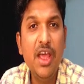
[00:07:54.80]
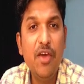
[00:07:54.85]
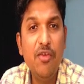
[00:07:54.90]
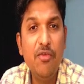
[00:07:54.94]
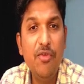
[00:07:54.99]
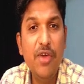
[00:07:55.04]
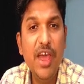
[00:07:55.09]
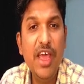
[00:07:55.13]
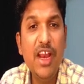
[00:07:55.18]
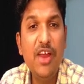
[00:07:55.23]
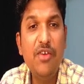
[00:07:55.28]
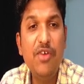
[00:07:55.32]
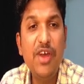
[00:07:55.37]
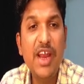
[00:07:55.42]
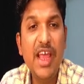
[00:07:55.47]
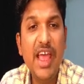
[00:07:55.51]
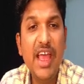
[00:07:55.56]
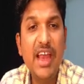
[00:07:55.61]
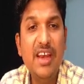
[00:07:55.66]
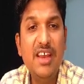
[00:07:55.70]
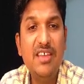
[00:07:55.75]
wherever
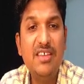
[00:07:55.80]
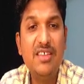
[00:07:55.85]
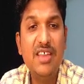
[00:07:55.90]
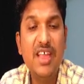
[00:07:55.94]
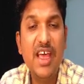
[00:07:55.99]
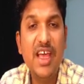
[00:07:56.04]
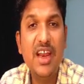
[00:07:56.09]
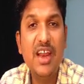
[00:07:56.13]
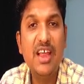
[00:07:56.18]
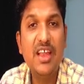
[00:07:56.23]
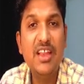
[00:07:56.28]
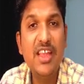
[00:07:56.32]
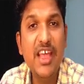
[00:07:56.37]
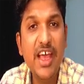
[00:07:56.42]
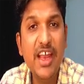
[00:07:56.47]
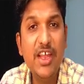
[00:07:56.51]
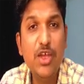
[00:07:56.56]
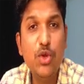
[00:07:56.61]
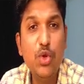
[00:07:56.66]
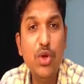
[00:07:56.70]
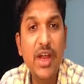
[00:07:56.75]
n is there
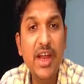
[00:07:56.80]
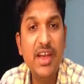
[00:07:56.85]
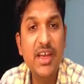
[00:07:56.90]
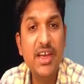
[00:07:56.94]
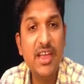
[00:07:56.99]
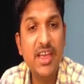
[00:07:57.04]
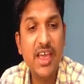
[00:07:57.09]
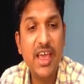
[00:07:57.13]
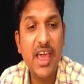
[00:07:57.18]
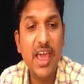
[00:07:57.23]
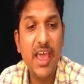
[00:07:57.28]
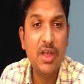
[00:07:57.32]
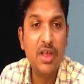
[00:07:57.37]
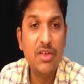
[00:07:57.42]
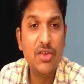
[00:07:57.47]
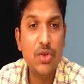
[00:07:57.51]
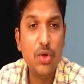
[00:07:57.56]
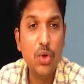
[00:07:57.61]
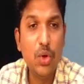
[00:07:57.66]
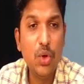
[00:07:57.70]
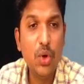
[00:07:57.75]
you write k.
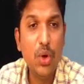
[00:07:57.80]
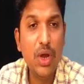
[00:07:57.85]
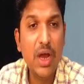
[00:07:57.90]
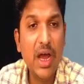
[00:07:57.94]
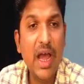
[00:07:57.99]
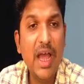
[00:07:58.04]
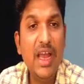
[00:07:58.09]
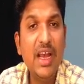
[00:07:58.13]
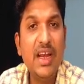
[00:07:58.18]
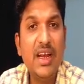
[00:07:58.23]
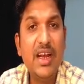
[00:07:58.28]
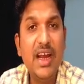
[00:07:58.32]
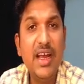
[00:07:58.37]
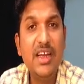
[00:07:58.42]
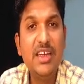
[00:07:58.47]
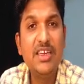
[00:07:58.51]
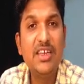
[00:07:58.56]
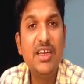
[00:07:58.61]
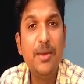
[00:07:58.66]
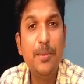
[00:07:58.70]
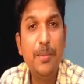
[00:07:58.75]
So I'll
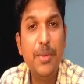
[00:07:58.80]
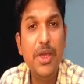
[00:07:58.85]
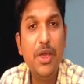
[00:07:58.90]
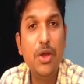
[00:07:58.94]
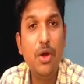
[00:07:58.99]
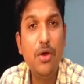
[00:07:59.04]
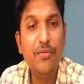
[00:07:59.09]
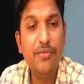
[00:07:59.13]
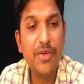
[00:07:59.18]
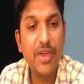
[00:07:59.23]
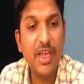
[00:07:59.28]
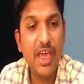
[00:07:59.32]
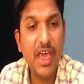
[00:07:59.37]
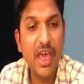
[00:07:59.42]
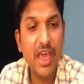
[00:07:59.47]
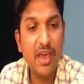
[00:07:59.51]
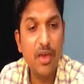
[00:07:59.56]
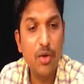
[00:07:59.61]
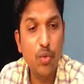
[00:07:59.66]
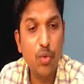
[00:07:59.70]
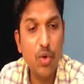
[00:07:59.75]
write P of
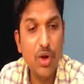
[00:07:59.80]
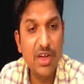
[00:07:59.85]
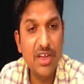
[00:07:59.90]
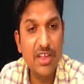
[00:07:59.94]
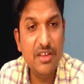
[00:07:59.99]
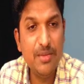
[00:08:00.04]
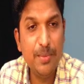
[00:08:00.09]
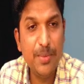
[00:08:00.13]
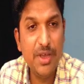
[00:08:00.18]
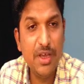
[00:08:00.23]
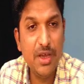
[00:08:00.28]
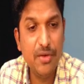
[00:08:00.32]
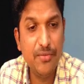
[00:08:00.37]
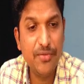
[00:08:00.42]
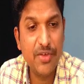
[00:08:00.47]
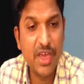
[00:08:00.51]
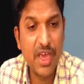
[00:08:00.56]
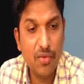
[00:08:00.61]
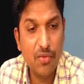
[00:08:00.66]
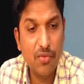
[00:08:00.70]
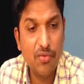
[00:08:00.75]
k. What P of
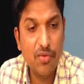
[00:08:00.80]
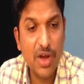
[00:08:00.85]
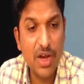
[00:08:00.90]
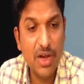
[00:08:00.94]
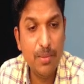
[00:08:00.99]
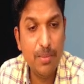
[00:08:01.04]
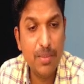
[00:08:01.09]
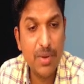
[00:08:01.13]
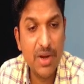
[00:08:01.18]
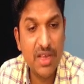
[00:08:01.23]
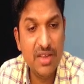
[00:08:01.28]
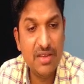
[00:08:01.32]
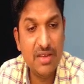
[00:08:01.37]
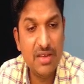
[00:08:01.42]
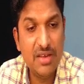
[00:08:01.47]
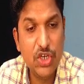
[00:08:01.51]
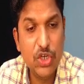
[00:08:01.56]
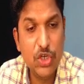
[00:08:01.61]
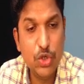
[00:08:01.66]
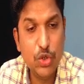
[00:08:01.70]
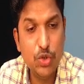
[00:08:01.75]
k? 1
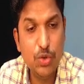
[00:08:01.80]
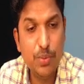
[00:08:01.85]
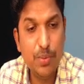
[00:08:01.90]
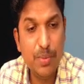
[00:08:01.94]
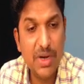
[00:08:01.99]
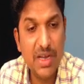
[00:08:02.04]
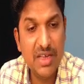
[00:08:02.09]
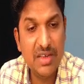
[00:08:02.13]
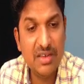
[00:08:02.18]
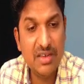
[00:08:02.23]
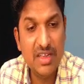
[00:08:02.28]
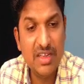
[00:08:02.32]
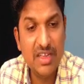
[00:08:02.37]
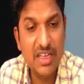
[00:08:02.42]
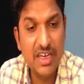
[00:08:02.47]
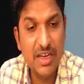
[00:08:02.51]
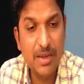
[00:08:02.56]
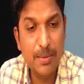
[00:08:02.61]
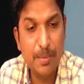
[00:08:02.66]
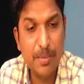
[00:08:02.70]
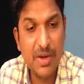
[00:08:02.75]
plus 2 plus
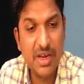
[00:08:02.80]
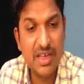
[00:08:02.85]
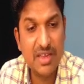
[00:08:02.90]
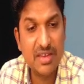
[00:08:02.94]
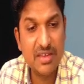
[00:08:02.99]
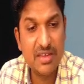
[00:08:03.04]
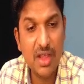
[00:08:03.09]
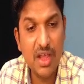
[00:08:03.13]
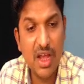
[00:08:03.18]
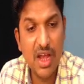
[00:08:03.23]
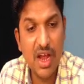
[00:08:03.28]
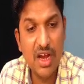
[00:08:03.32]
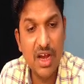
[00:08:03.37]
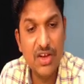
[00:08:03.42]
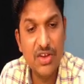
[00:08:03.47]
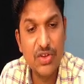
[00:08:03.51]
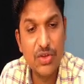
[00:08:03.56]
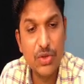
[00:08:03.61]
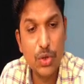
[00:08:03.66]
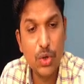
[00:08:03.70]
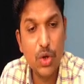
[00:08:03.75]
3 plus and
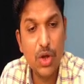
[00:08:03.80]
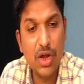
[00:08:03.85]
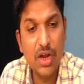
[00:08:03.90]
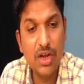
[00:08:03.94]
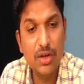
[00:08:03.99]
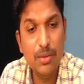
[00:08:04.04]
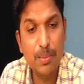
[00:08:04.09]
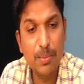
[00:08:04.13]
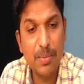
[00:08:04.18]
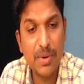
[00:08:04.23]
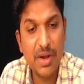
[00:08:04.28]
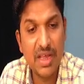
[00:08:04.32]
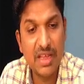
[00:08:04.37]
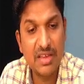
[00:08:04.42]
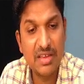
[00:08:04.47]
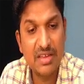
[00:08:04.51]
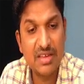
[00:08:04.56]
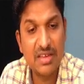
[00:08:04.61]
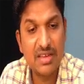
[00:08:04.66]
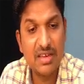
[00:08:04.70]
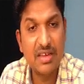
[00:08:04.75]
so on
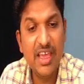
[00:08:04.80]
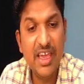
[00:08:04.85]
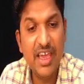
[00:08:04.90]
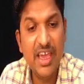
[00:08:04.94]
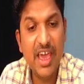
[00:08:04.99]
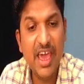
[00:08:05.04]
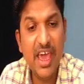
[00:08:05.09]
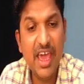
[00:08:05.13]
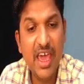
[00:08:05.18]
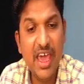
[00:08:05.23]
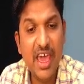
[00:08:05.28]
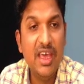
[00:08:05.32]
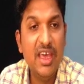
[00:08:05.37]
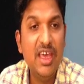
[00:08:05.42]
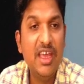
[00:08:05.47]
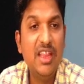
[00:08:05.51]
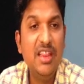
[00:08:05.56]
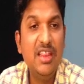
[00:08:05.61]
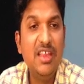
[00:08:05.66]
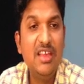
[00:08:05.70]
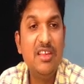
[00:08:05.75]
plus k.
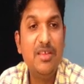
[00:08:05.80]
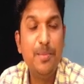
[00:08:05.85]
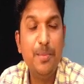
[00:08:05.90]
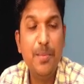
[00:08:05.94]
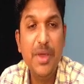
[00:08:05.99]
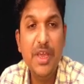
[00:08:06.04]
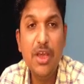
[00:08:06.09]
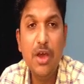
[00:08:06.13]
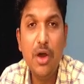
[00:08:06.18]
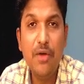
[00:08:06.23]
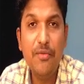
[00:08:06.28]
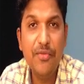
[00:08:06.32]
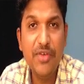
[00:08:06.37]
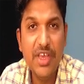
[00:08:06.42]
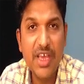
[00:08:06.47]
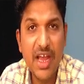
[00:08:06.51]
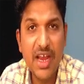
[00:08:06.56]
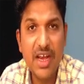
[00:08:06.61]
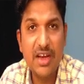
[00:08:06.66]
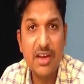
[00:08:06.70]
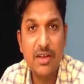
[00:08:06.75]
In this P of
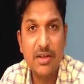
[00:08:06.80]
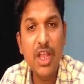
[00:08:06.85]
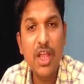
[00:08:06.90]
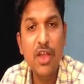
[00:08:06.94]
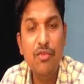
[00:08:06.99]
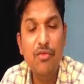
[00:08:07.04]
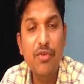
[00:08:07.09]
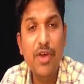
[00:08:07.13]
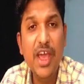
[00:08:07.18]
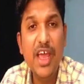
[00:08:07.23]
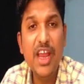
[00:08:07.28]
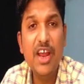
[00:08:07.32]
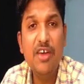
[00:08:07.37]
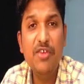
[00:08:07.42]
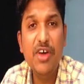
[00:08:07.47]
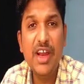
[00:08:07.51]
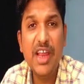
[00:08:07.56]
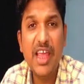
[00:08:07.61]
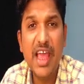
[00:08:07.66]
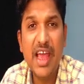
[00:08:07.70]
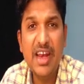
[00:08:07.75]
n,
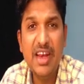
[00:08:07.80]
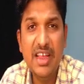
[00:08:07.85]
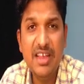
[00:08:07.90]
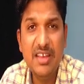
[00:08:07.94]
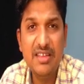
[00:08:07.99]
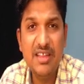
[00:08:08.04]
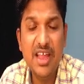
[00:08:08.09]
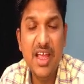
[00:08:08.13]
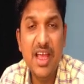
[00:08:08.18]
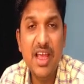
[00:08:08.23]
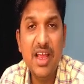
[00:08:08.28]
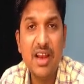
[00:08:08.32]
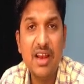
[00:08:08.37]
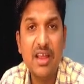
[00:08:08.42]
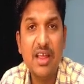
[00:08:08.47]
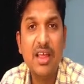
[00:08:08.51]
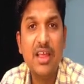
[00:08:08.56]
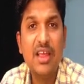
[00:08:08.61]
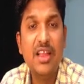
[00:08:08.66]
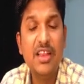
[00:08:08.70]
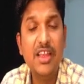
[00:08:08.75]
wherever n is there
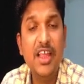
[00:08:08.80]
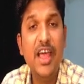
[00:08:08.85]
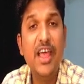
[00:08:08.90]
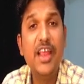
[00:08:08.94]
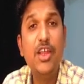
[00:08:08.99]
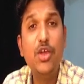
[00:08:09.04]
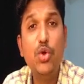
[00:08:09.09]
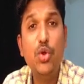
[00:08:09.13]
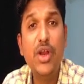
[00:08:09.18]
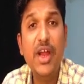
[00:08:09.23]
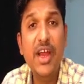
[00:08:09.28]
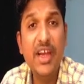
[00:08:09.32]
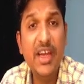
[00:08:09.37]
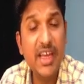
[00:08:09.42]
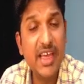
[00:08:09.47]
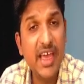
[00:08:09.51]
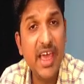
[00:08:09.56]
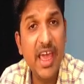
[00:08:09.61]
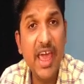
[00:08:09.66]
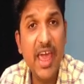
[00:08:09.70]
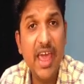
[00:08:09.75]
you
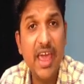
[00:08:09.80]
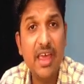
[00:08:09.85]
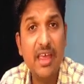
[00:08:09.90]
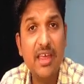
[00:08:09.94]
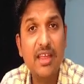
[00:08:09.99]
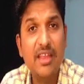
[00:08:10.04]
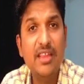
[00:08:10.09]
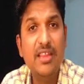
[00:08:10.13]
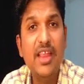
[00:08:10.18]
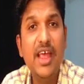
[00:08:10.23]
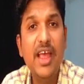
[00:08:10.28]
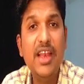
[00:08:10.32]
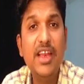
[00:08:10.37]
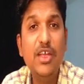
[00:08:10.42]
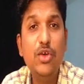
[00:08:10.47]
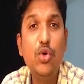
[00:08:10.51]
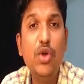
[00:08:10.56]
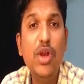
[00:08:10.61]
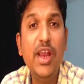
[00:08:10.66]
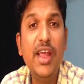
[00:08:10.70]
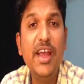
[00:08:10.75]
write k. Then
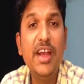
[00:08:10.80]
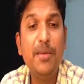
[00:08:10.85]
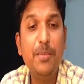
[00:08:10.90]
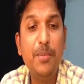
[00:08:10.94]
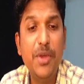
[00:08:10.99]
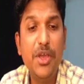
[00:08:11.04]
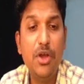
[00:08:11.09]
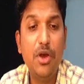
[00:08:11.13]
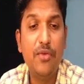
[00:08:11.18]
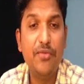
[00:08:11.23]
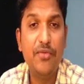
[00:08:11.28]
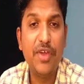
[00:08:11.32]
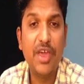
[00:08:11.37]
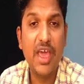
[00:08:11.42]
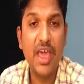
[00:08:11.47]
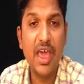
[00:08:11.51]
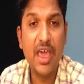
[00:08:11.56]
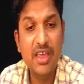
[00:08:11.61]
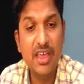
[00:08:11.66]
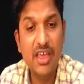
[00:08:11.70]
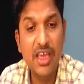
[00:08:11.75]
you will get P of
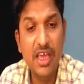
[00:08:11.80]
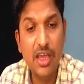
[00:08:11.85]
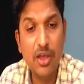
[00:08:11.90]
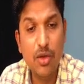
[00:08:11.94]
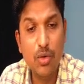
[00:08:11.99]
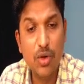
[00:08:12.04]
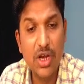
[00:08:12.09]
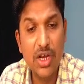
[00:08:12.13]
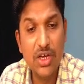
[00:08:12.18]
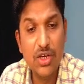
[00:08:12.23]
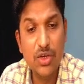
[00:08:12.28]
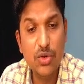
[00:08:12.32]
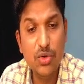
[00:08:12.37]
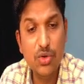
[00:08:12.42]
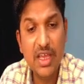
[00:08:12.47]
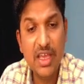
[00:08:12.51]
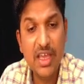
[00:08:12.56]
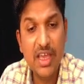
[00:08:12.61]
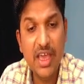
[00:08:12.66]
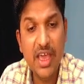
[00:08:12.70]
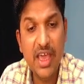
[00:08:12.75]
k equal
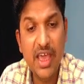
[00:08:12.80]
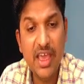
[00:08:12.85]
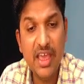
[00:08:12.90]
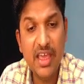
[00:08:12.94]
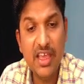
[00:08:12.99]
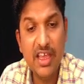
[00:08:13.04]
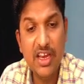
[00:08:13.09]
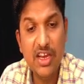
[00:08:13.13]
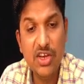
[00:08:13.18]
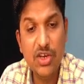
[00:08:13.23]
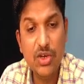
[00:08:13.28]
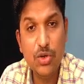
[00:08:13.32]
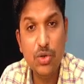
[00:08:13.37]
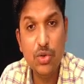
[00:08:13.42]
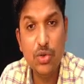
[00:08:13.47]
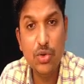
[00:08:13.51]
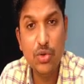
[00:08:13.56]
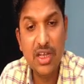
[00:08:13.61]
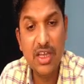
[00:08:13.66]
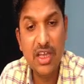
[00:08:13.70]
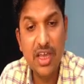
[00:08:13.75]
to k
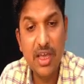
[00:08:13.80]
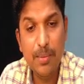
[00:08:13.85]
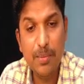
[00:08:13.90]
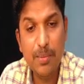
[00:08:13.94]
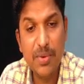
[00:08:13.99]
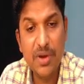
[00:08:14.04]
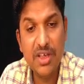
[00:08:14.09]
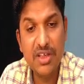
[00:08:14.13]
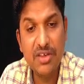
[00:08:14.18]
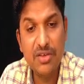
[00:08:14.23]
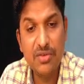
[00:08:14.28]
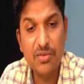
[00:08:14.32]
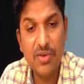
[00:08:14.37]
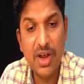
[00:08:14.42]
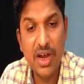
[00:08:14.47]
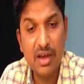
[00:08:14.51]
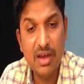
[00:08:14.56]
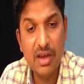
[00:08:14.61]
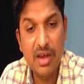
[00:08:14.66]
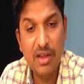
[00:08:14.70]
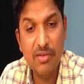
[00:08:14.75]
into k plus
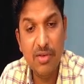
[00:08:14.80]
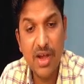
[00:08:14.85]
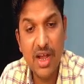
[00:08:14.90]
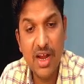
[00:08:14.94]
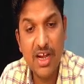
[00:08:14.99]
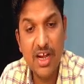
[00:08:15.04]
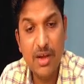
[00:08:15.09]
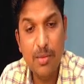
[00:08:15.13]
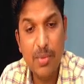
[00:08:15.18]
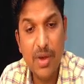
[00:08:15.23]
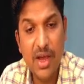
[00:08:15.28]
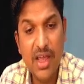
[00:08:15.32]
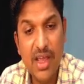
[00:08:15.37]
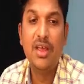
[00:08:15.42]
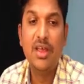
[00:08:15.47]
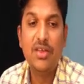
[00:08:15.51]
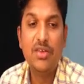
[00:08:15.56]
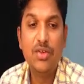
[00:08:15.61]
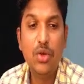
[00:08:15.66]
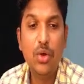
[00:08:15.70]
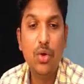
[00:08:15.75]
1 divided by.
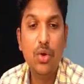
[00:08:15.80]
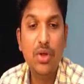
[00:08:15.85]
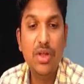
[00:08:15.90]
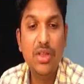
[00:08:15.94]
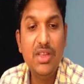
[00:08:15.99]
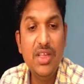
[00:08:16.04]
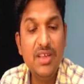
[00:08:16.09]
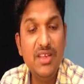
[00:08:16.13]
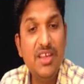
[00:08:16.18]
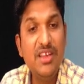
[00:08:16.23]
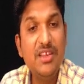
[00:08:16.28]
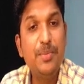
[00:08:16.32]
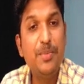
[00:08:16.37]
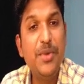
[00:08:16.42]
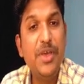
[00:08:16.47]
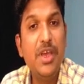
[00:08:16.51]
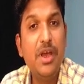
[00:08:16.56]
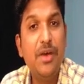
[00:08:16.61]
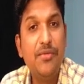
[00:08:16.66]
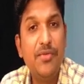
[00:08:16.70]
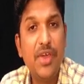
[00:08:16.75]
So this is
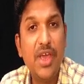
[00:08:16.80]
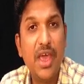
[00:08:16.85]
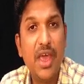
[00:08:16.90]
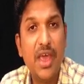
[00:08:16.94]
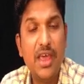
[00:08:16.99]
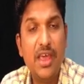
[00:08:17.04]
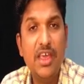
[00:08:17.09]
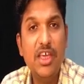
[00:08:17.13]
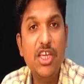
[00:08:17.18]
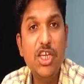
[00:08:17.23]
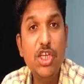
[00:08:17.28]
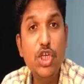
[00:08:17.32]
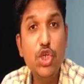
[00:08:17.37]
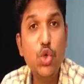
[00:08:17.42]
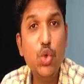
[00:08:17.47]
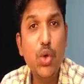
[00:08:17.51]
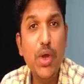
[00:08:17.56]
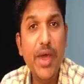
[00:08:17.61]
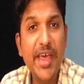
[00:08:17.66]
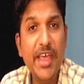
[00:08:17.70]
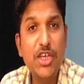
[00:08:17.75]
P of k.
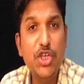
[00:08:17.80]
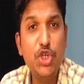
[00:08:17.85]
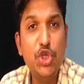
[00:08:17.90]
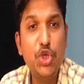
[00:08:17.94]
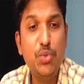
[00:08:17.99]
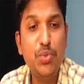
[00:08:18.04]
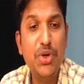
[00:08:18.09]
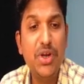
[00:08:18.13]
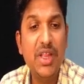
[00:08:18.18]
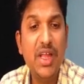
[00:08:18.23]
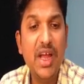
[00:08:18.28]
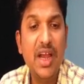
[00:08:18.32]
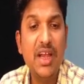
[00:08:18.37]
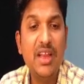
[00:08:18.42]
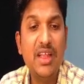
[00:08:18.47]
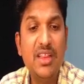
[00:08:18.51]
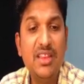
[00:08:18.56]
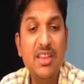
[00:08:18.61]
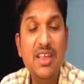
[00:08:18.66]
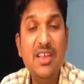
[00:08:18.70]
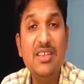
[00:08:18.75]
You assumed
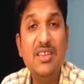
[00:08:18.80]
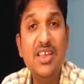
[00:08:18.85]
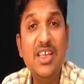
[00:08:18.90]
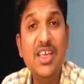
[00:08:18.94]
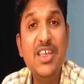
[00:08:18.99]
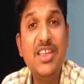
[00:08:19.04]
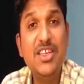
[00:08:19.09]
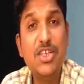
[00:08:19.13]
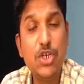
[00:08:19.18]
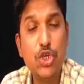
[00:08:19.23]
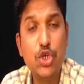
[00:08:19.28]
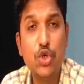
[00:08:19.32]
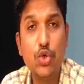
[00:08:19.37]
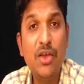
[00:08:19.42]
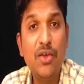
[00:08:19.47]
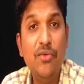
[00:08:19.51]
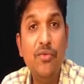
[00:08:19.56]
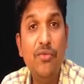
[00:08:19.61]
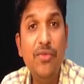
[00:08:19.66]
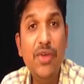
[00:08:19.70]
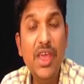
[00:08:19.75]
that this is
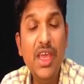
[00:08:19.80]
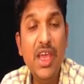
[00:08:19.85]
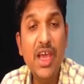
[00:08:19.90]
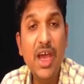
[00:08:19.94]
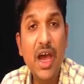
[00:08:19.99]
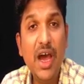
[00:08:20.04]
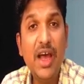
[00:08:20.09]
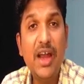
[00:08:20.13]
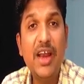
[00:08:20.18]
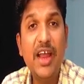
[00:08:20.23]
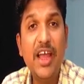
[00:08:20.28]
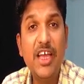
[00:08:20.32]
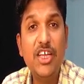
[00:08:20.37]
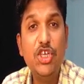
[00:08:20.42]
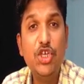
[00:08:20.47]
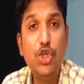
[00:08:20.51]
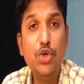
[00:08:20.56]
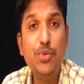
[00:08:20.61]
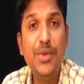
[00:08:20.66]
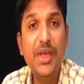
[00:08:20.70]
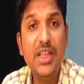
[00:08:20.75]
true. We are
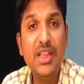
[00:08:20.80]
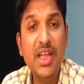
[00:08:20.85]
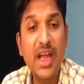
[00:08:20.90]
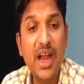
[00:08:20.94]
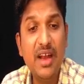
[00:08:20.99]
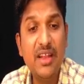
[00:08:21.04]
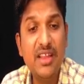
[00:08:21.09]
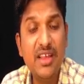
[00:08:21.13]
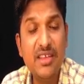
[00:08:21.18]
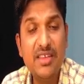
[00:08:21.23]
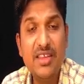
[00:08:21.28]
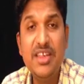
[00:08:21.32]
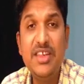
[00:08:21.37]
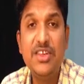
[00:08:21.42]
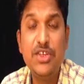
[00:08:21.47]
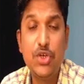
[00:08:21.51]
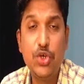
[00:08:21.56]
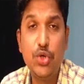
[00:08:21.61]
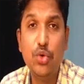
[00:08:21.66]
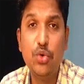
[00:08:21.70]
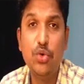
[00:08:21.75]
assuming that this is
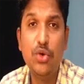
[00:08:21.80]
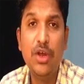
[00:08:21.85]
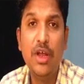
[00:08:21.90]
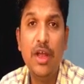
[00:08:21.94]
true.